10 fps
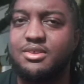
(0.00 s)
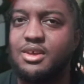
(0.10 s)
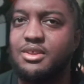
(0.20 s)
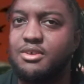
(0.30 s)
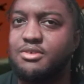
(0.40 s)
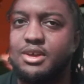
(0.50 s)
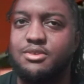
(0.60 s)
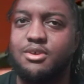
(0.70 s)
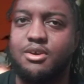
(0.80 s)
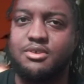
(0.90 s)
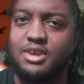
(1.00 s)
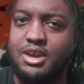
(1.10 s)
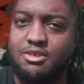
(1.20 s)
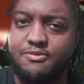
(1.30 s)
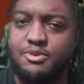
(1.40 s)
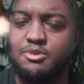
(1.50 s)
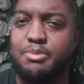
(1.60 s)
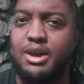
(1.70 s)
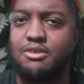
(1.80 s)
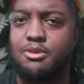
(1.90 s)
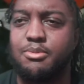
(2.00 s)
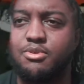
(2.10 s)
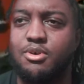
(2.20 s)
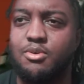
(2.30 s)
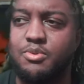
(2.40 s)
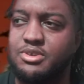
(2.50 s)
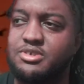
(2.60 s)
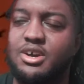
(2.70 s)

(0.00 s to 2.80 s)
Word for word: Then there's that Dark Days of Future Past episode, which